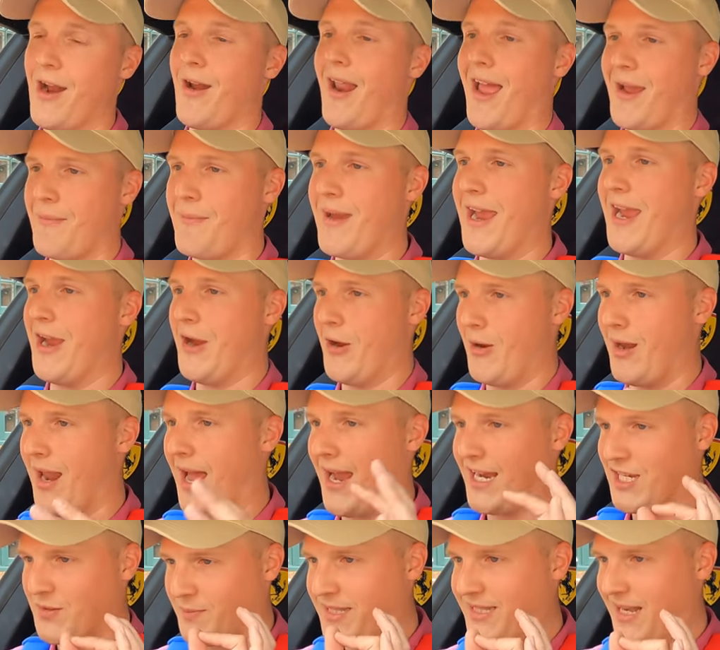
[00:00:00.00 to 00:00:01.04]
like me who
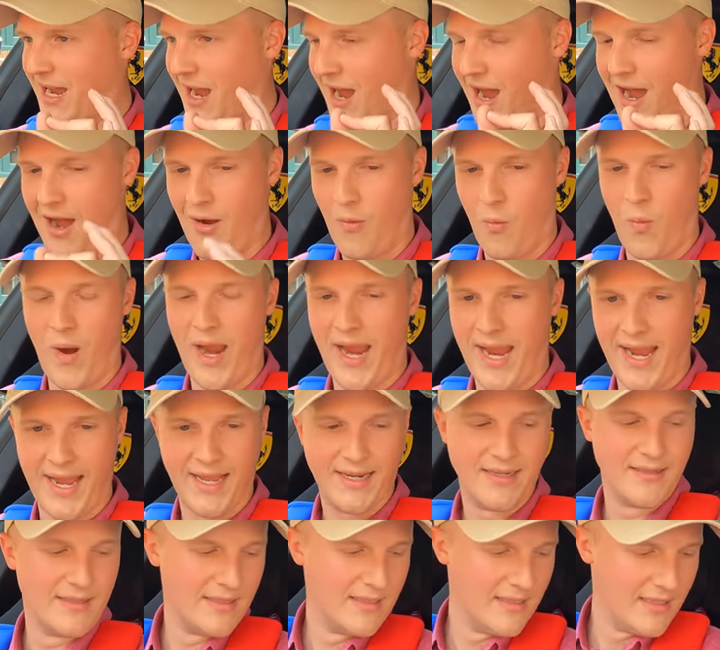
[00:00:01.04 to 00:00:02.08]
likes bizarre,
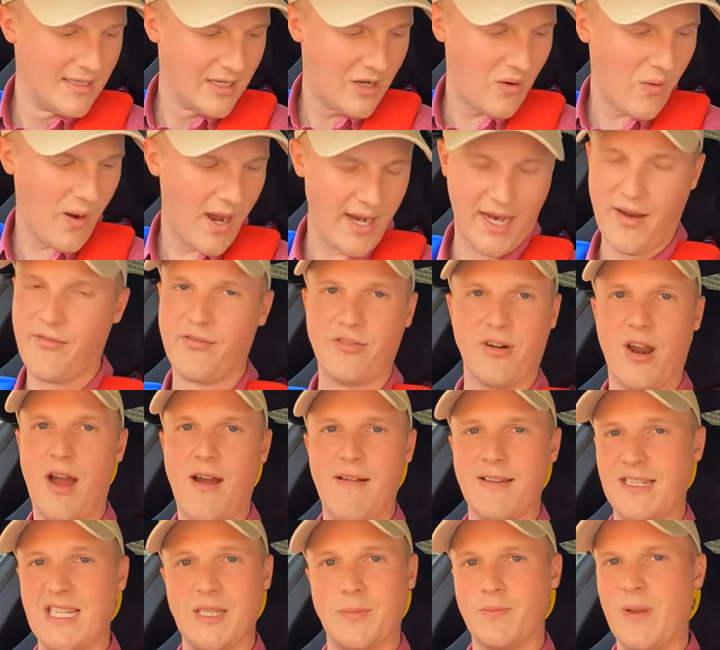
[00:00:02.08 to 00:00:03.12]
weird, quirky
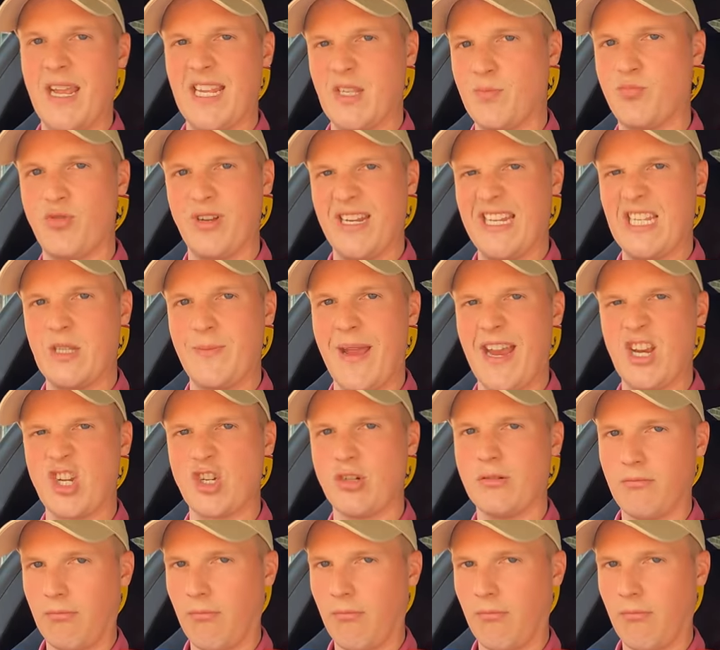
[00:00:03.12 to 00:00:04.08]
Ferraris, it's pretty special.